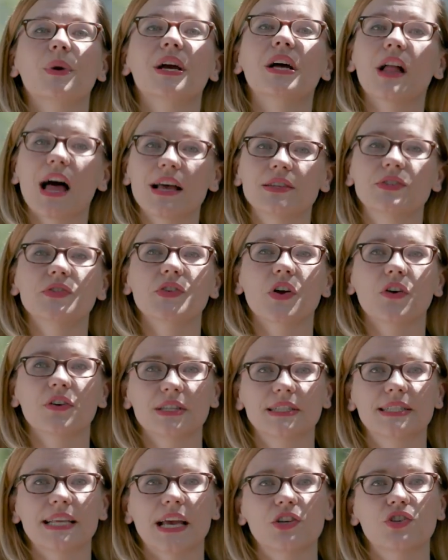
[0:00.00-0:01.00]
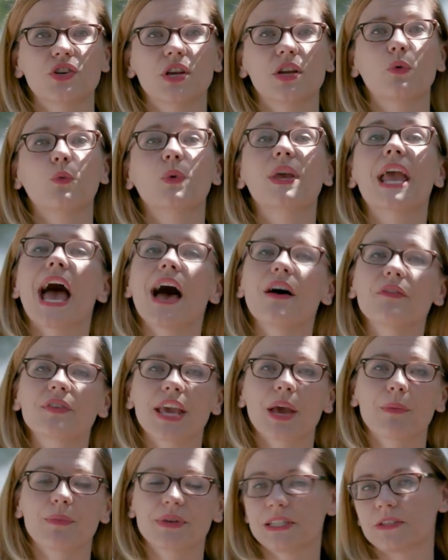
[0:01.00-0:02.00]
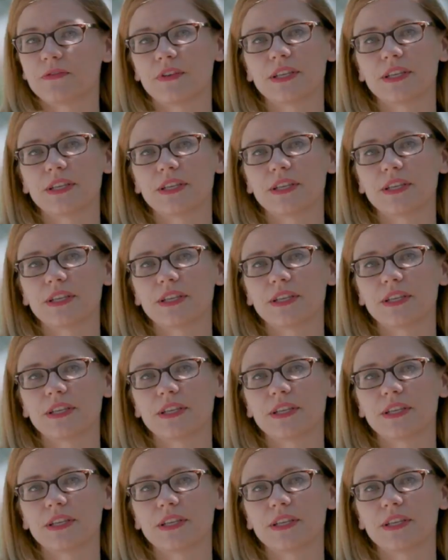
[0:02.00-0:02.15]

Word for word: When classes are in session, we have campus